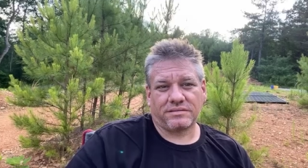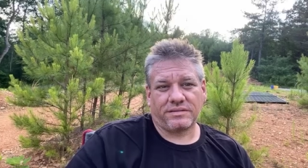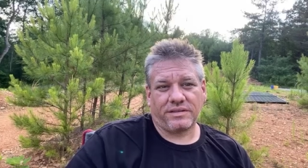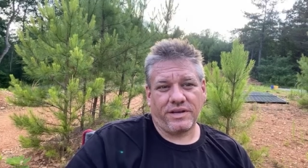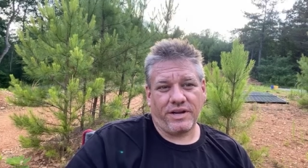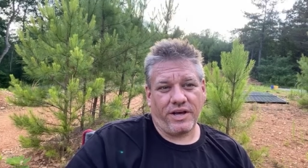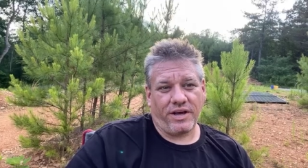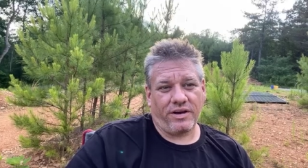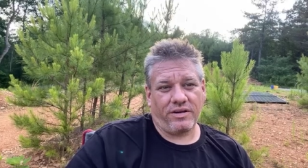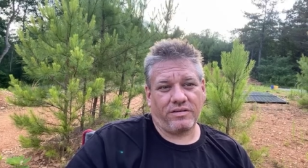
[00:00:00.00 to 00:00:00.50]

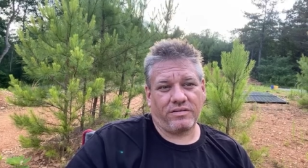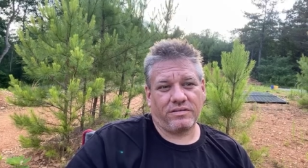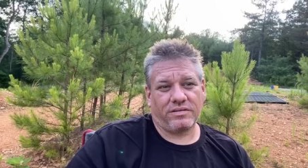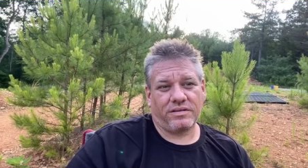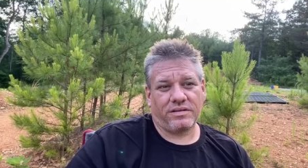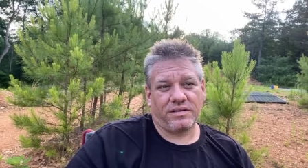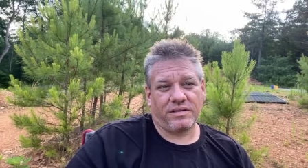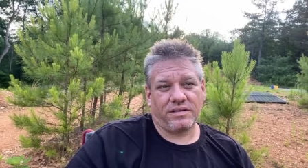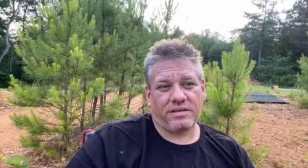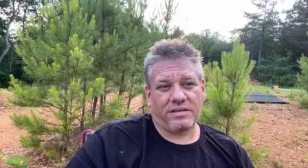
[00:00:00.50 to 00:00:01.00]
No.
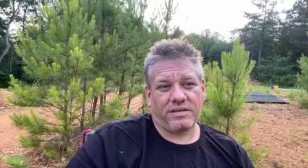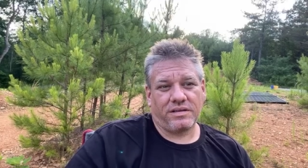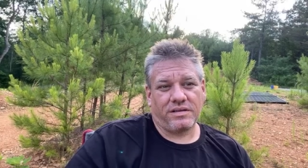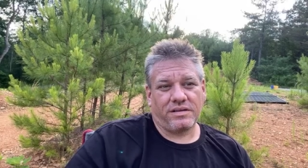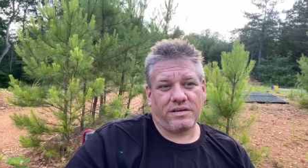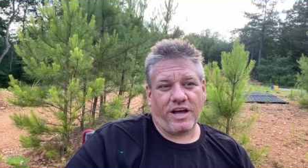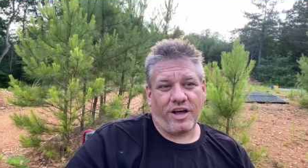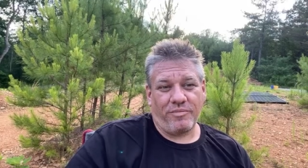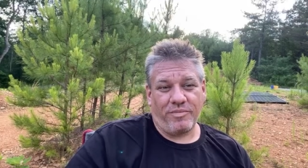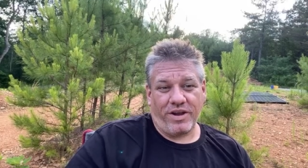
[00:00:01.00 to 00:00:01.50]

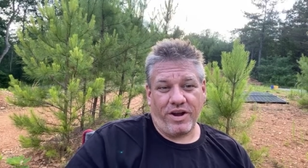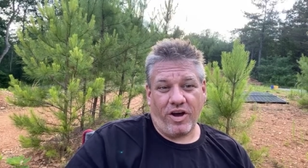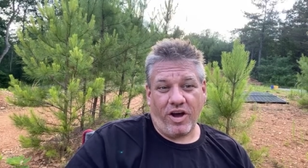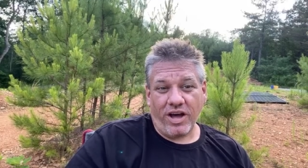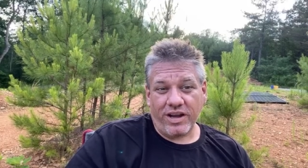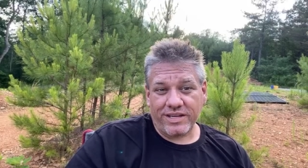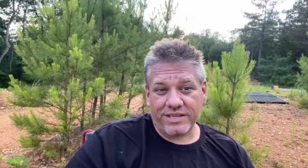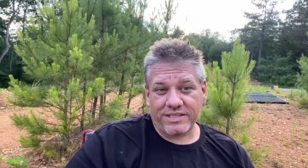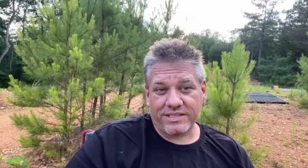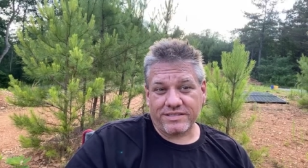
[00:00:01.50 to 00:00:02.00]
I've been
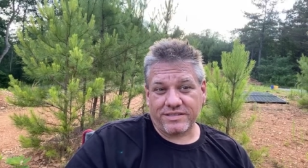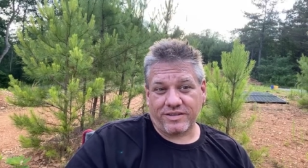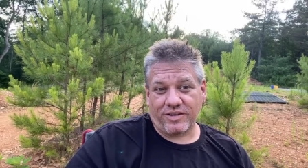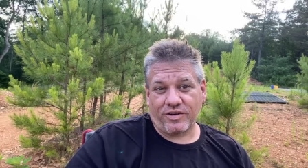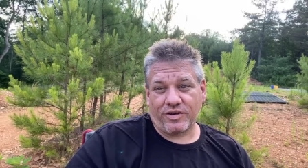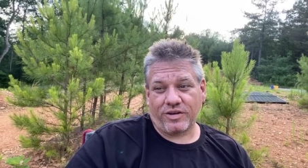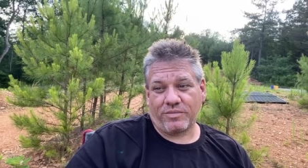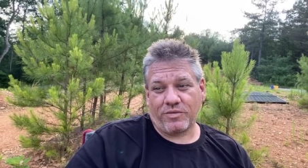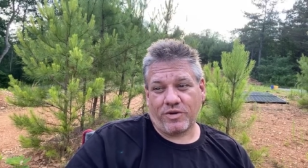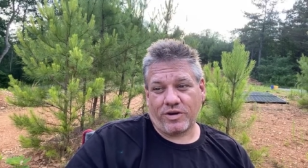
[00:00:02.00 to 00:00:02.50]
on a diesel
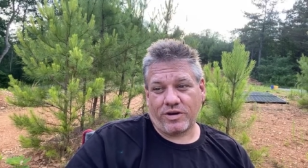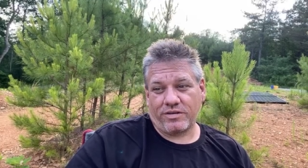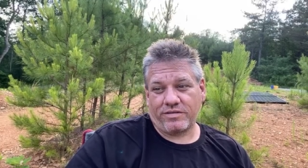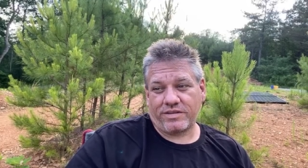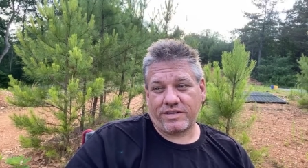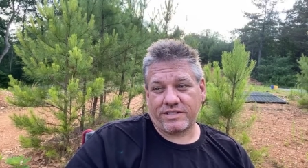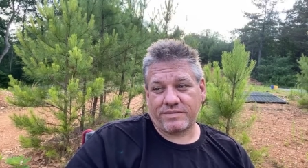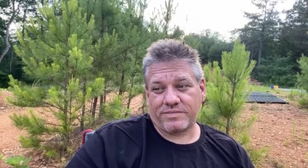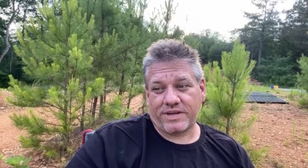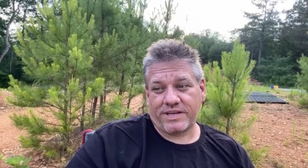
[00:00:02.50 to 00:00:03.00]
locomotive
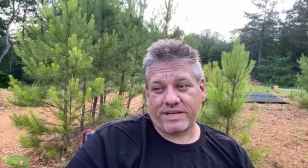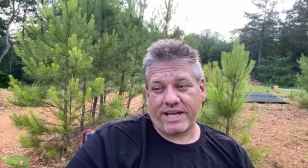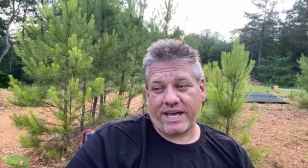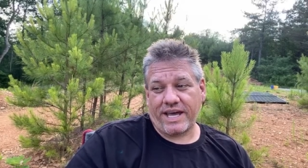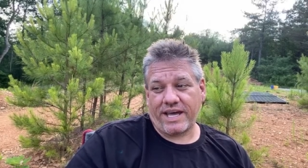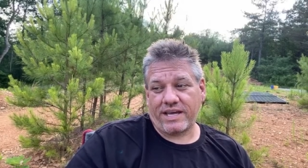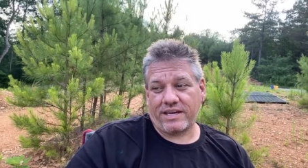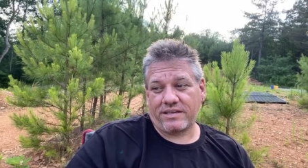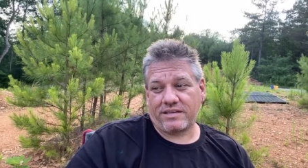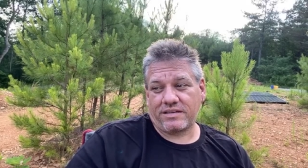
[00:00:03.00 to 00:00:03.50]
because my
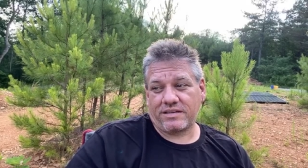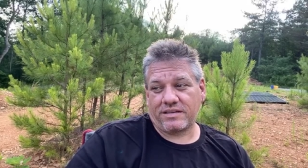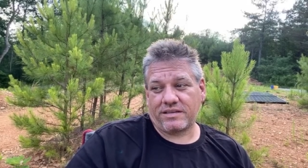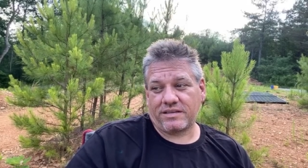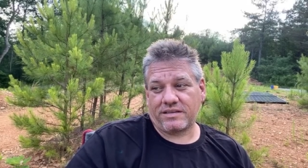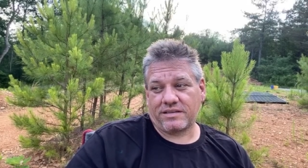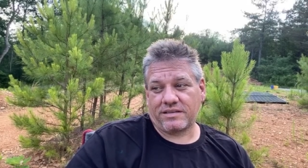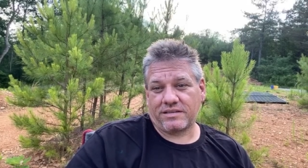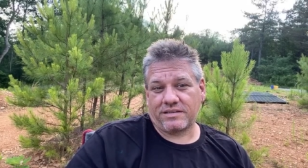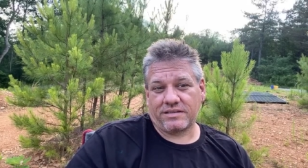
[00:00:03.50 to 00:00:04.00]
dad,
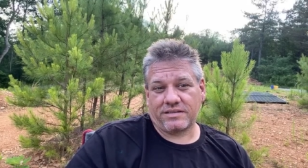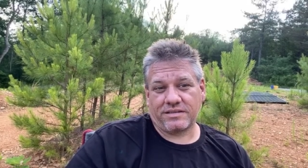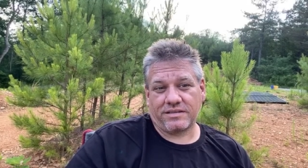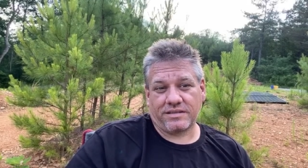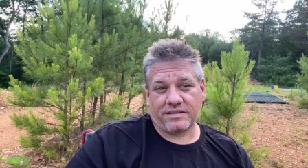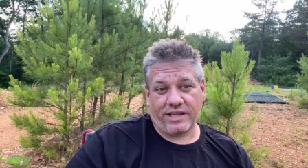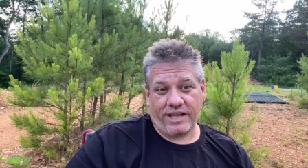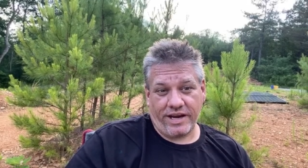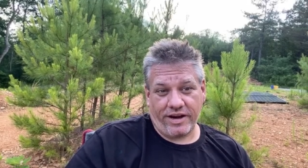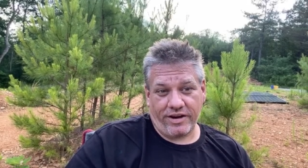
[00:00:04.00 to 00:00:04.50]

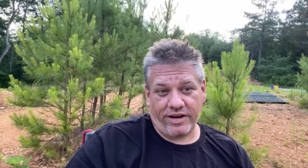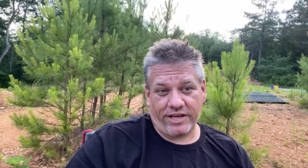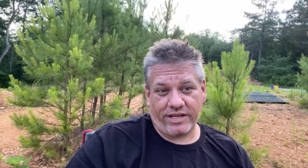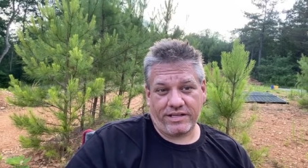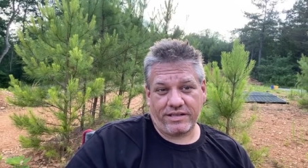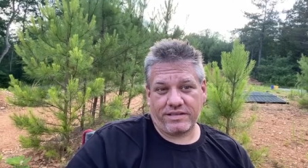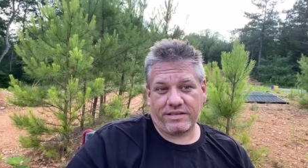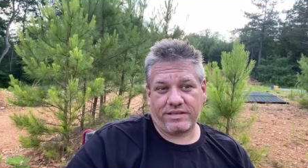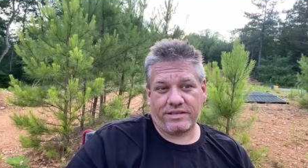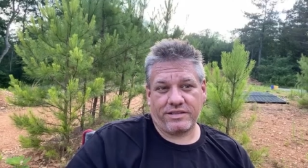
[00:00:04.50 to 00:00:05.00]
Larry,
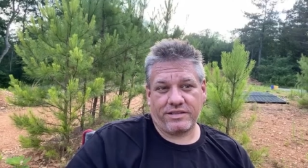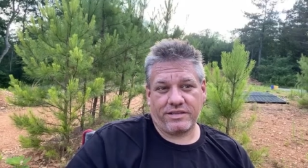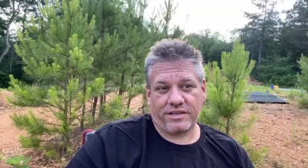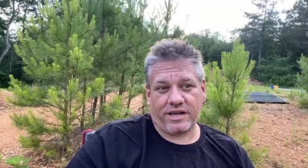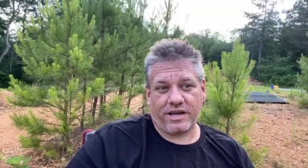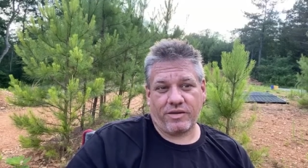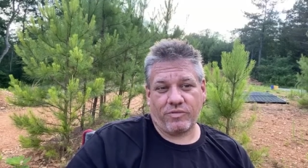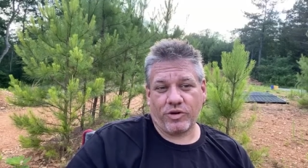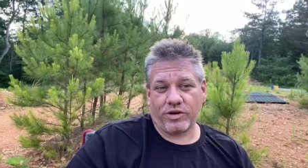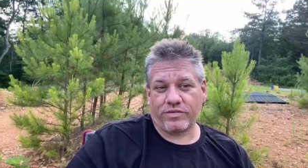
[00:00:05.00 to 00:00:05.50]

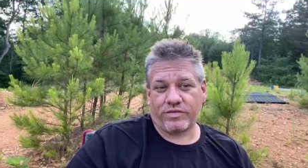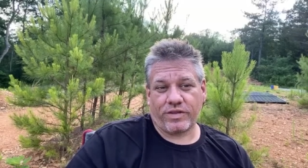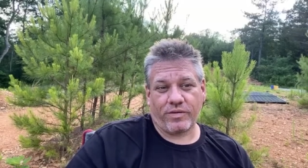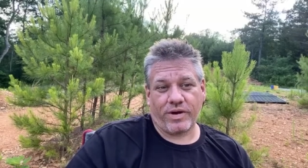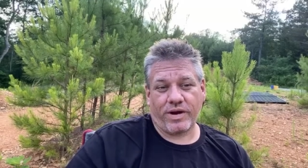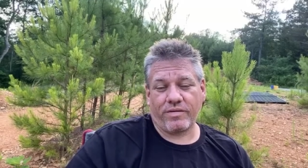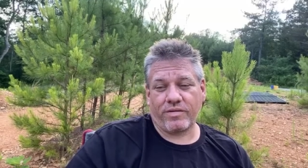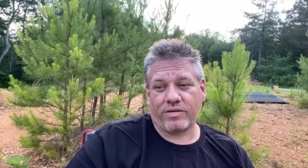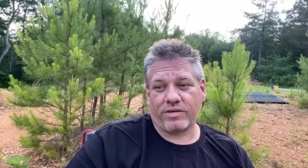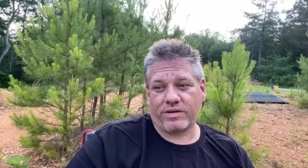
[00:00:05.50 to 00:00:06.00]
worked for the
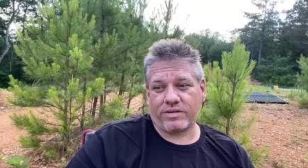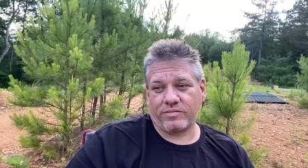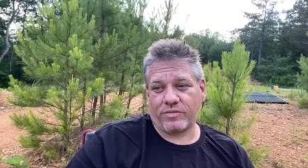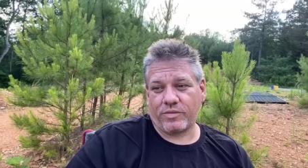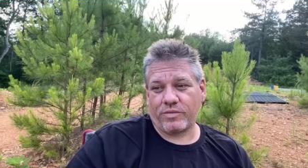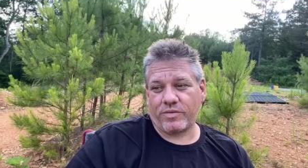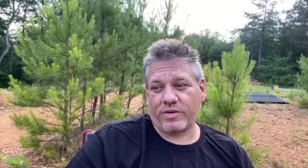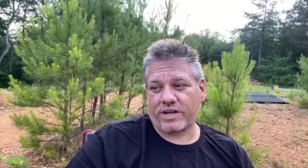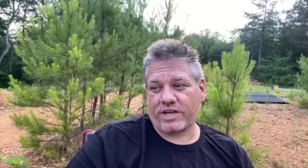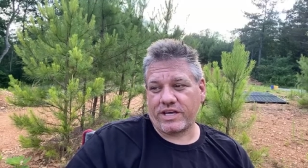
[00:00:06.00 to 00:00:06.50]
railroad, and when
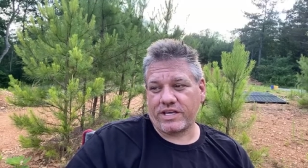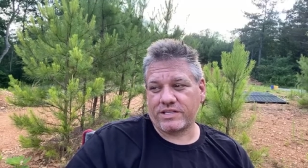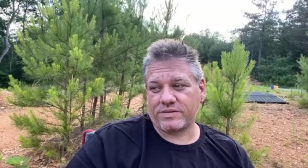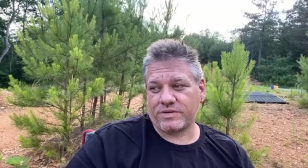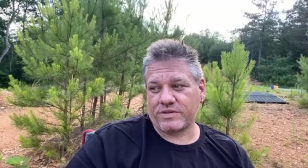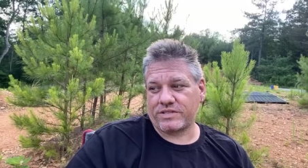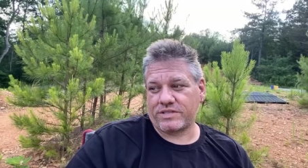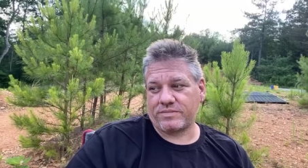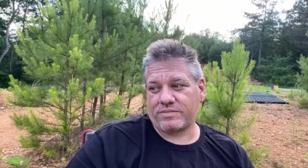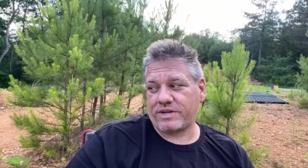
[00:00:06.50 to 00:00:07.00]
we were kids, we
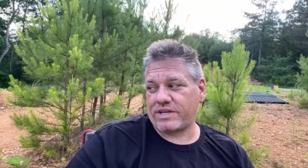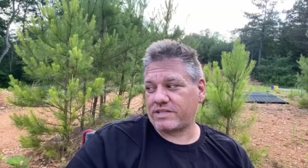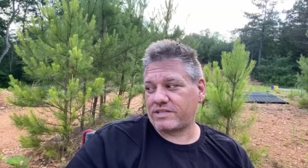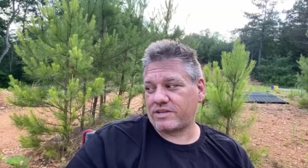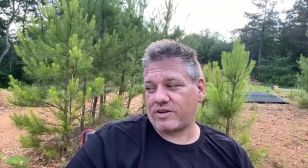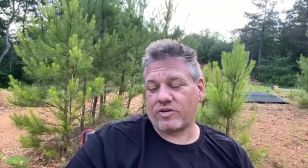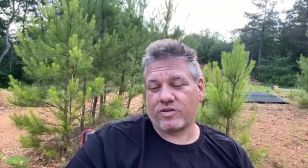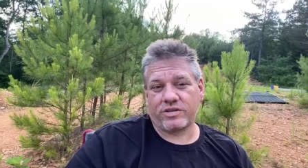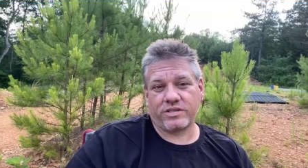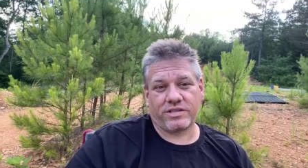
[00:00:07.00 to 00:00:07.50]
used to get to
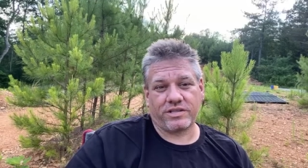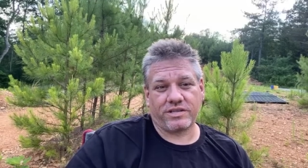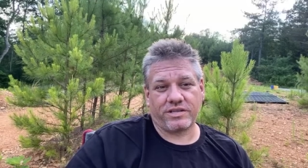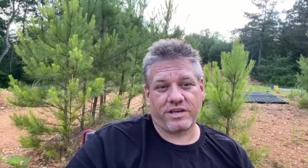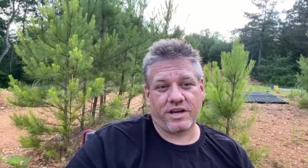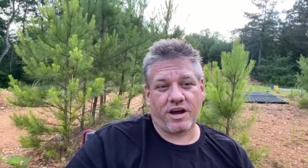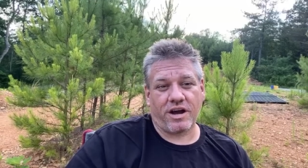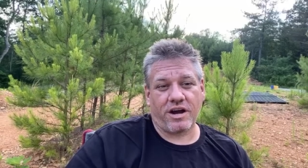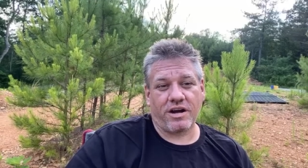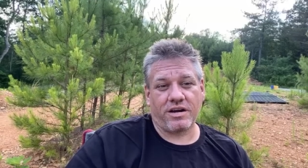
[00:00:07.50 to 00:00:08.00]
go to the
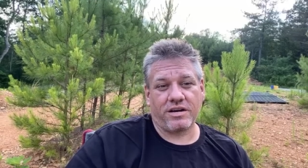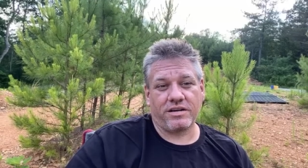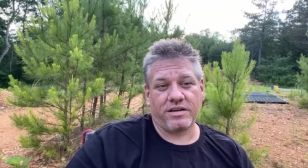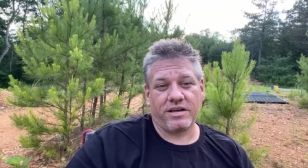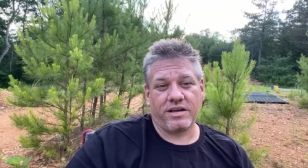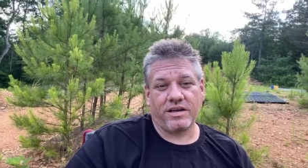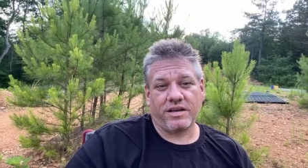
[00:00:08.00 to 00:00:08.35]
yard,